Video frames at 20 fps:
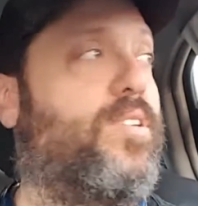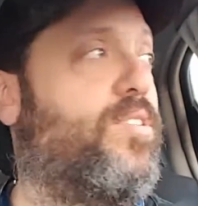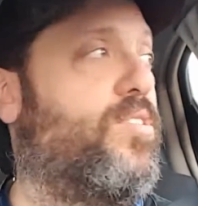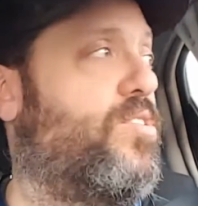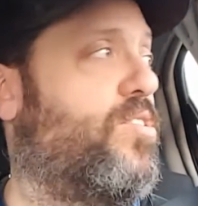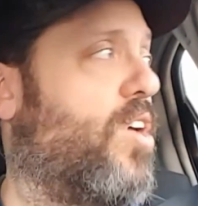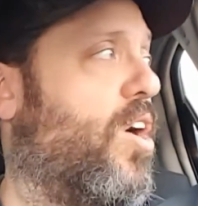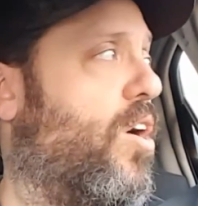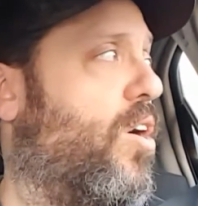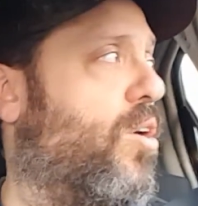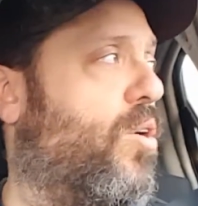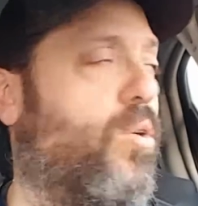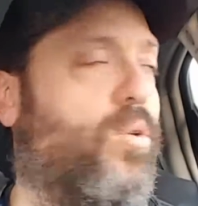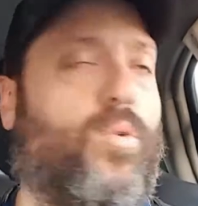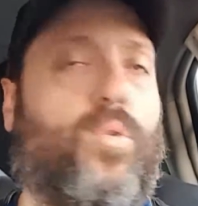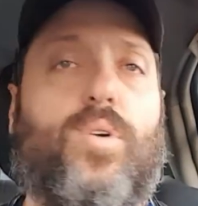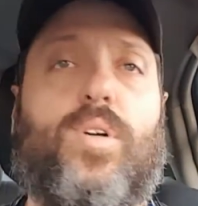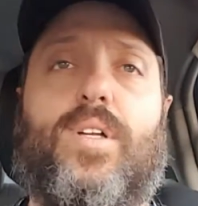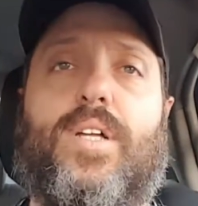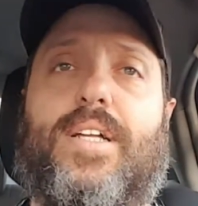
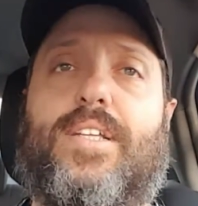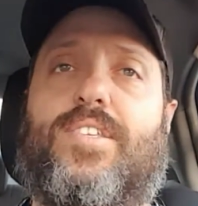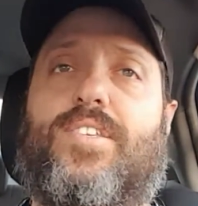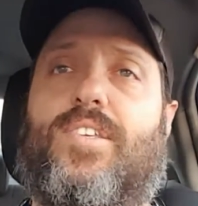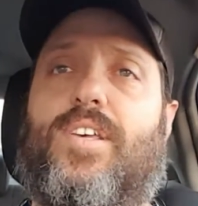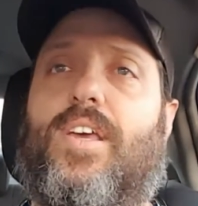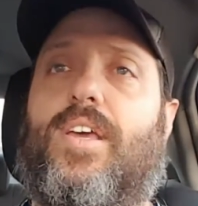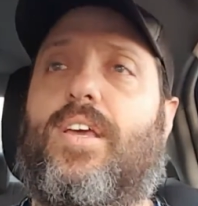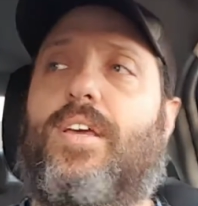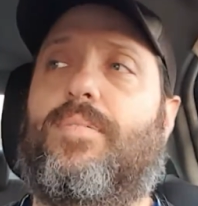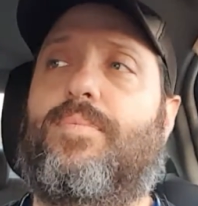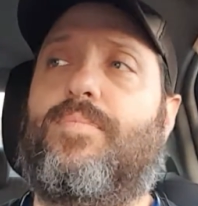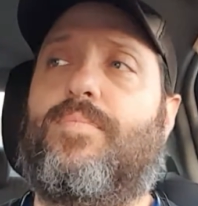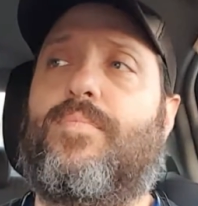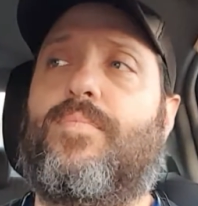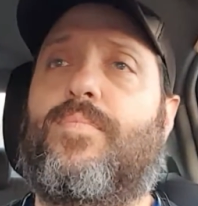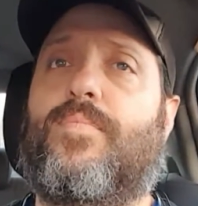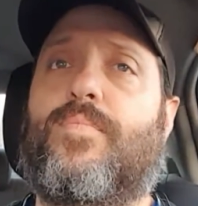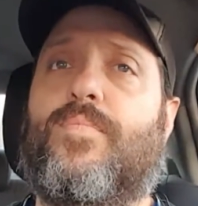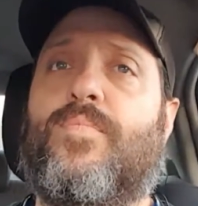So let's see.
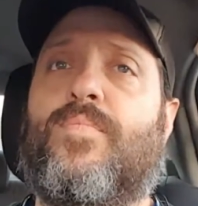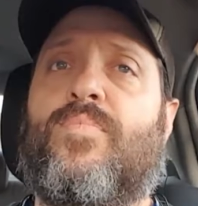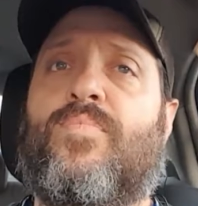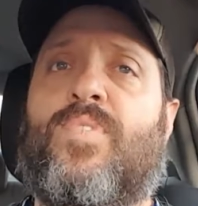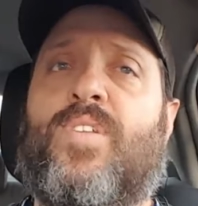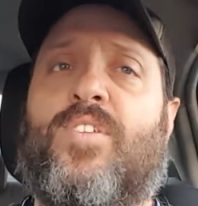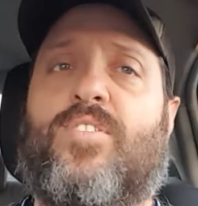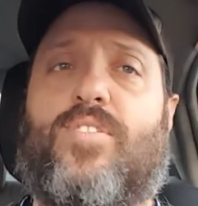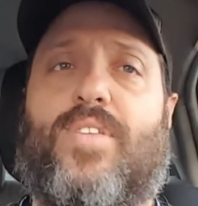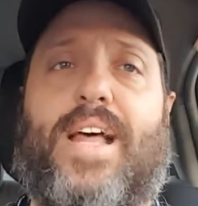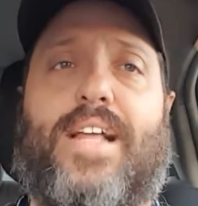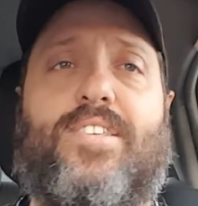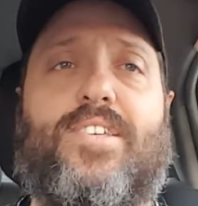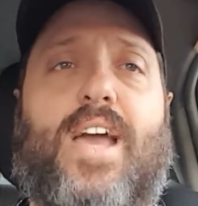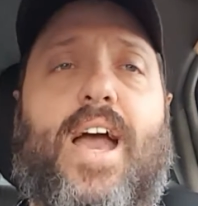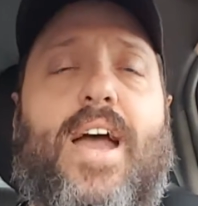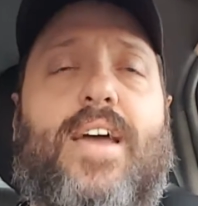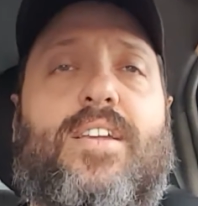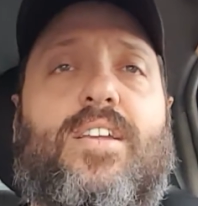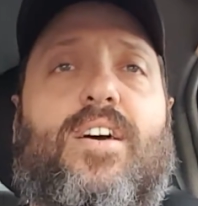So that's
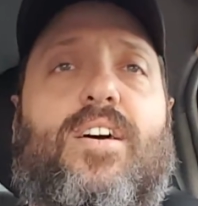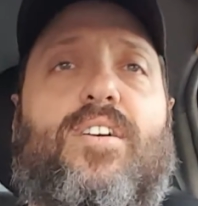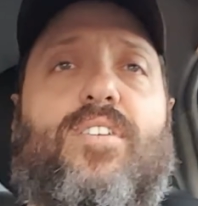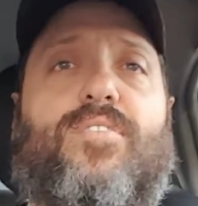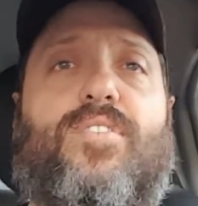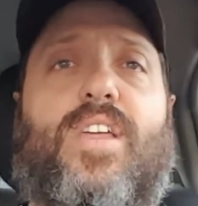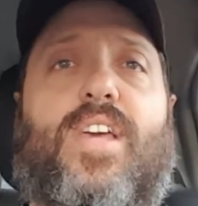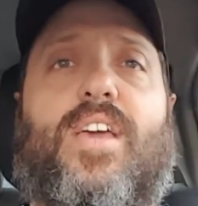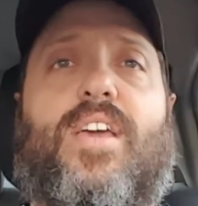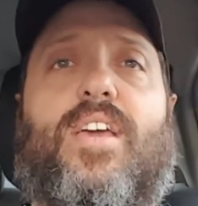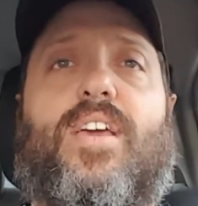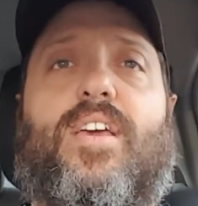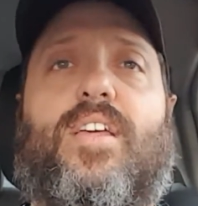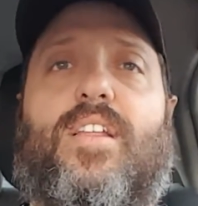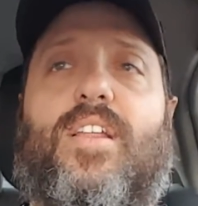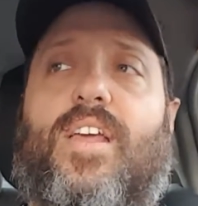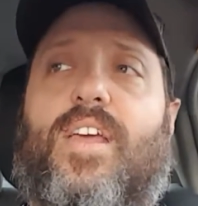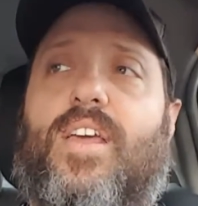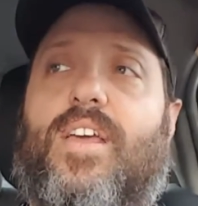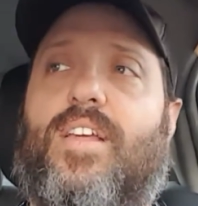kind of
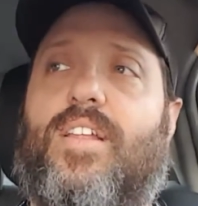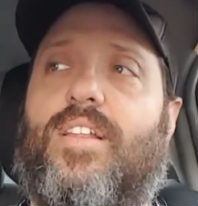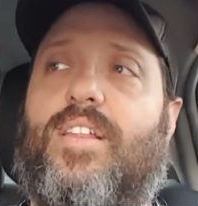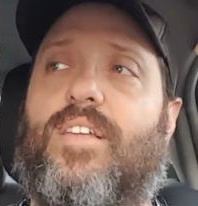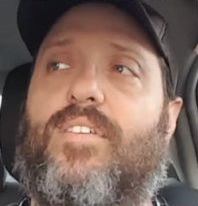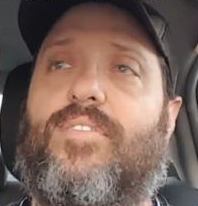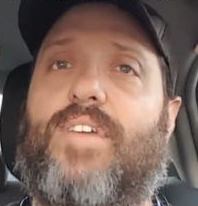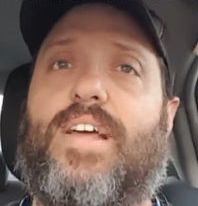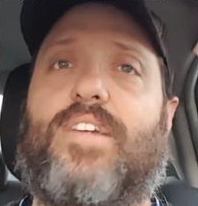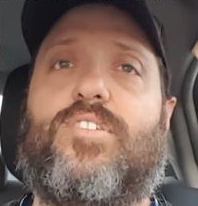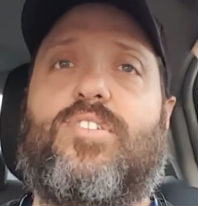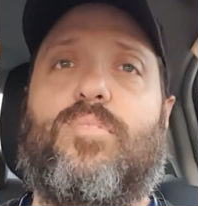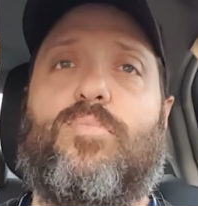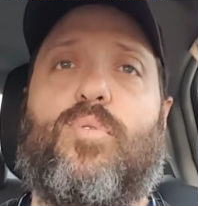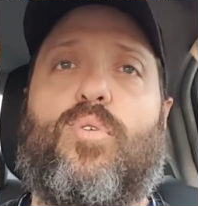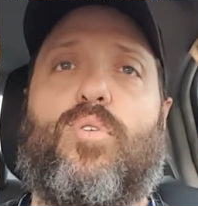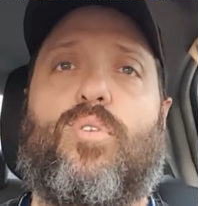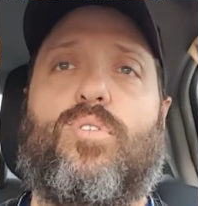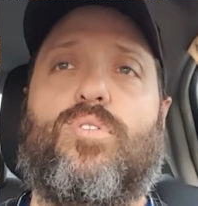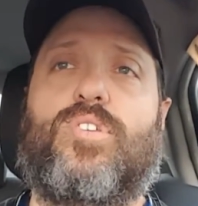the
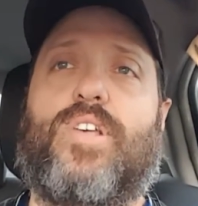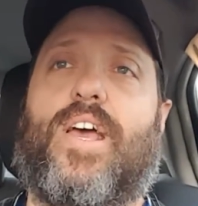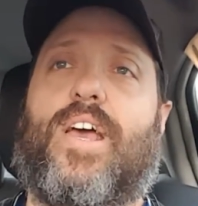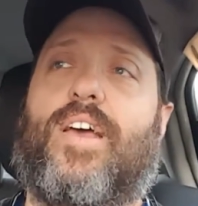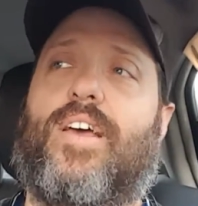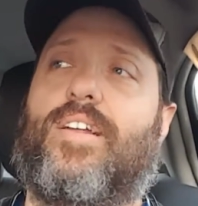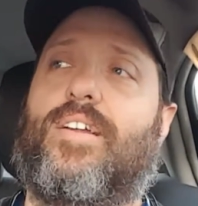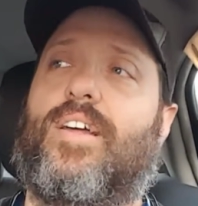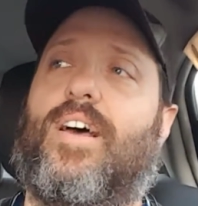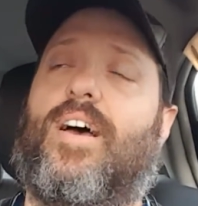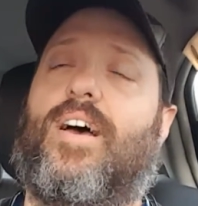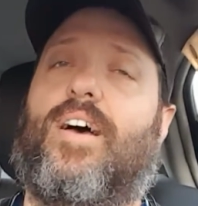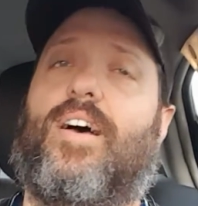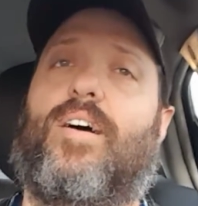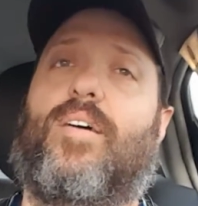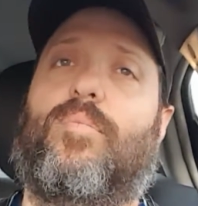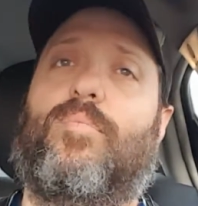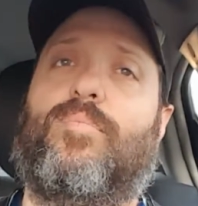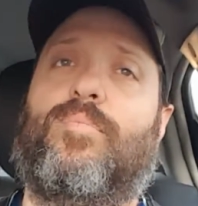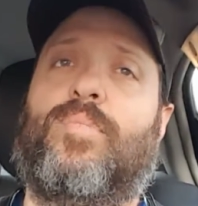vegetables and
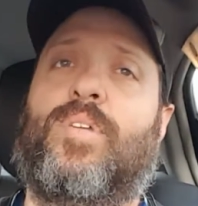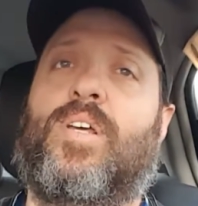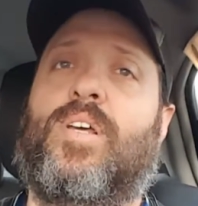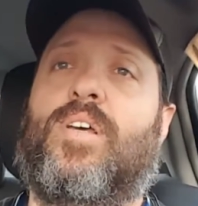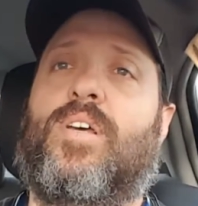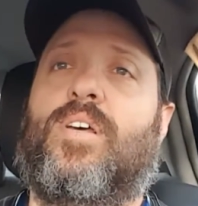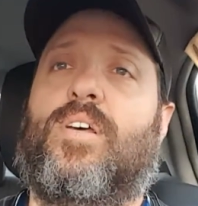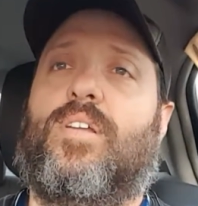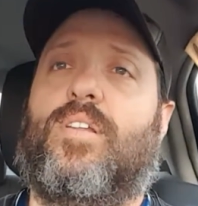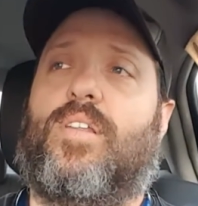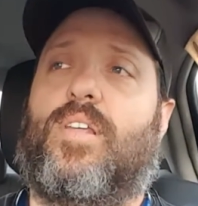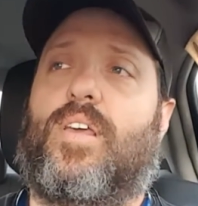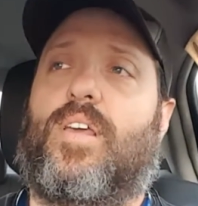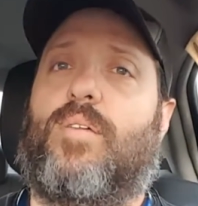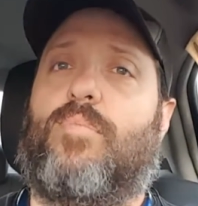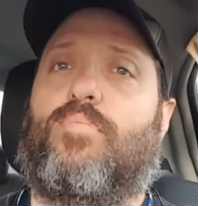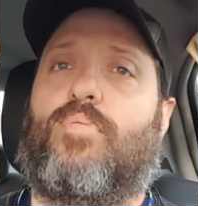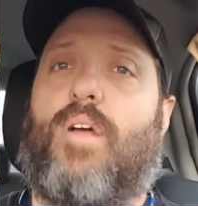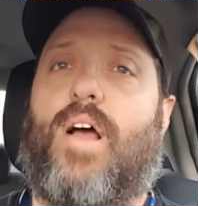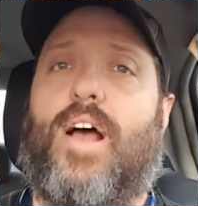
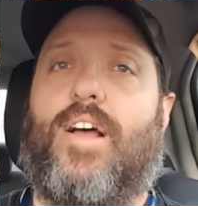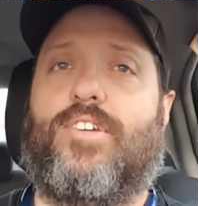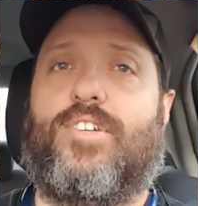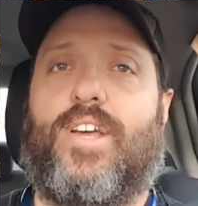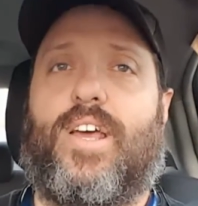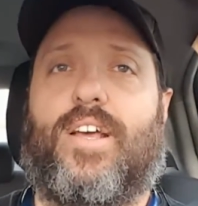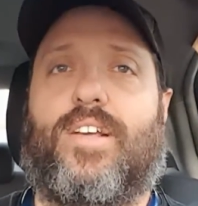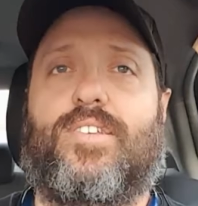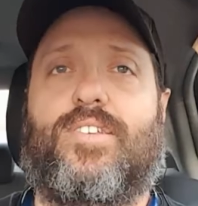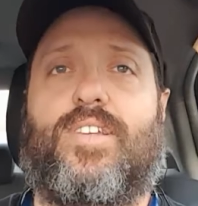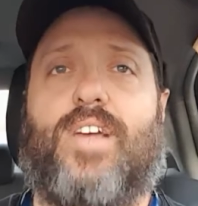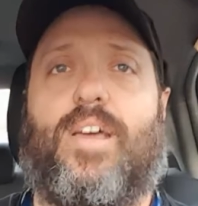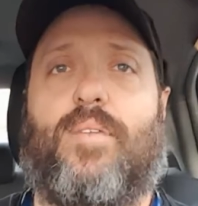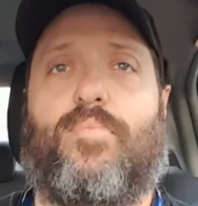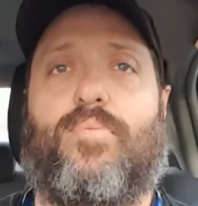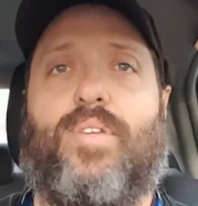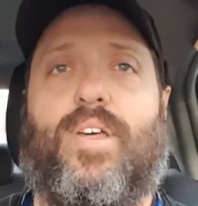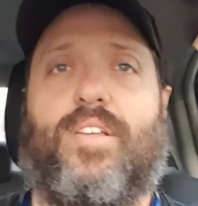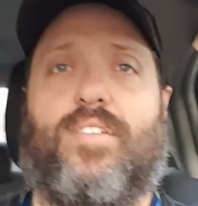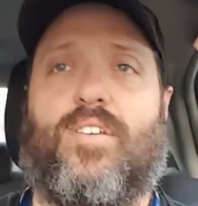the projects
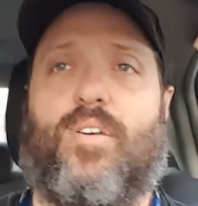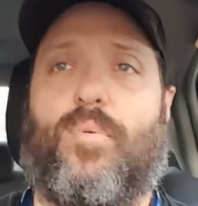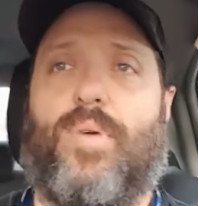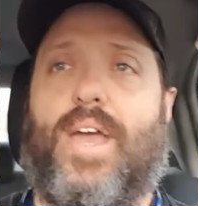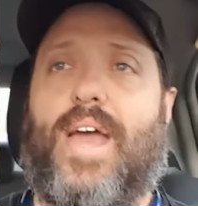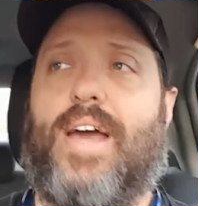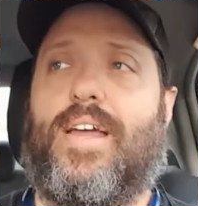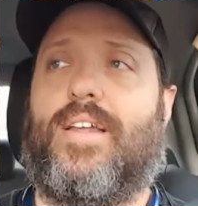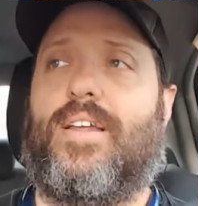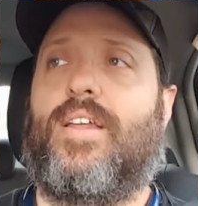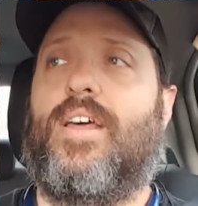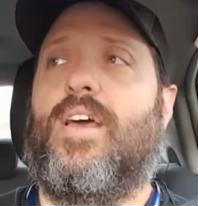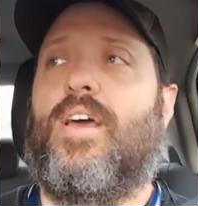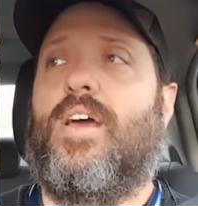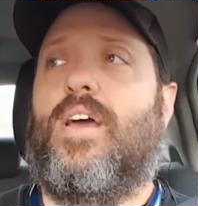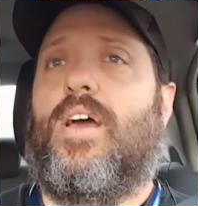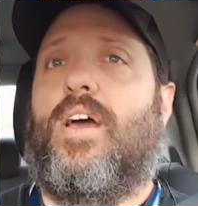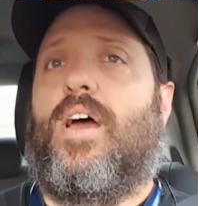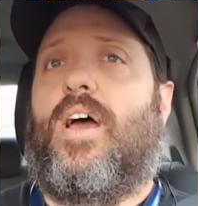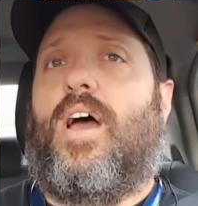type things that we added.
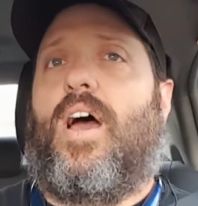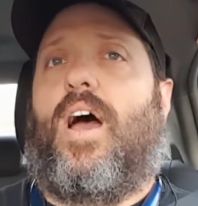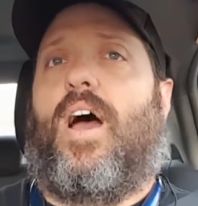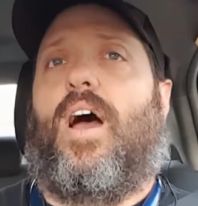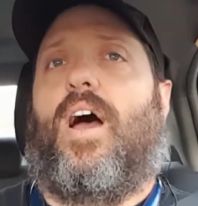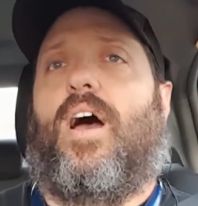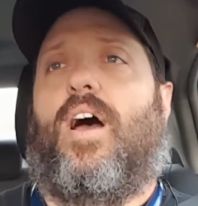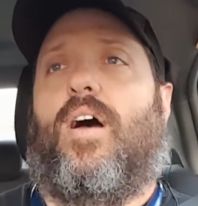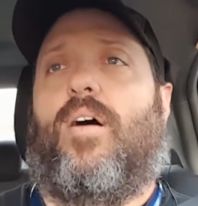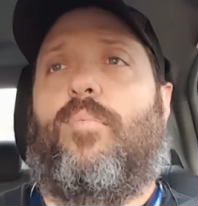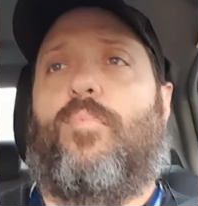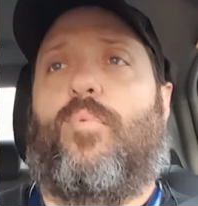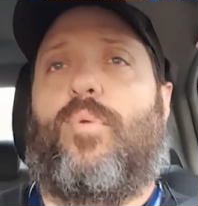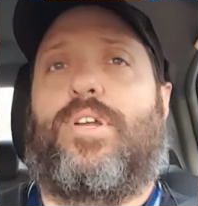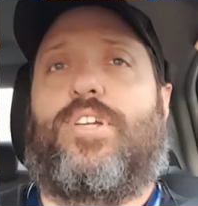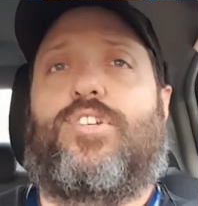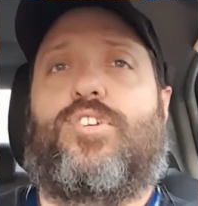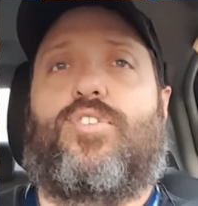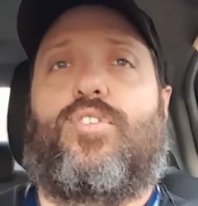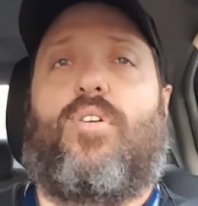
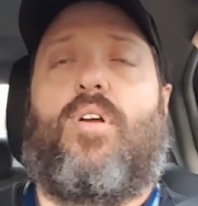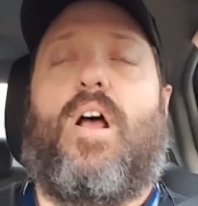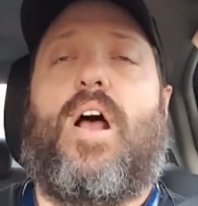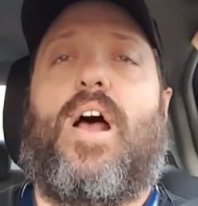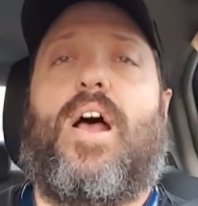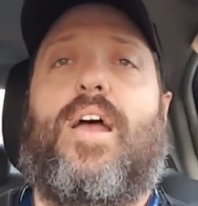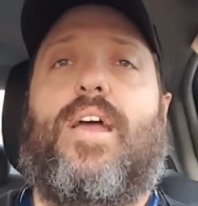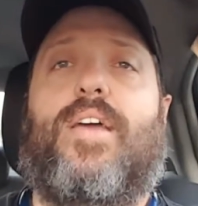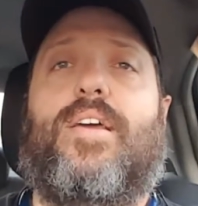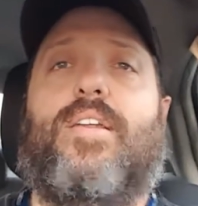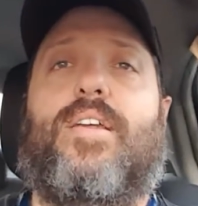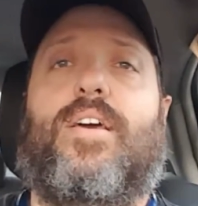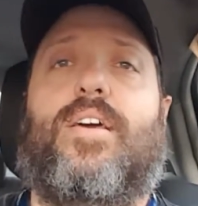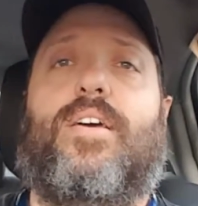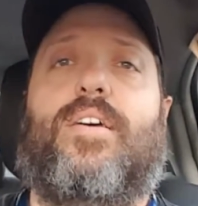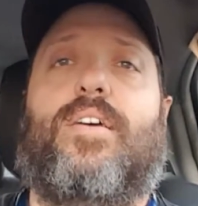We tried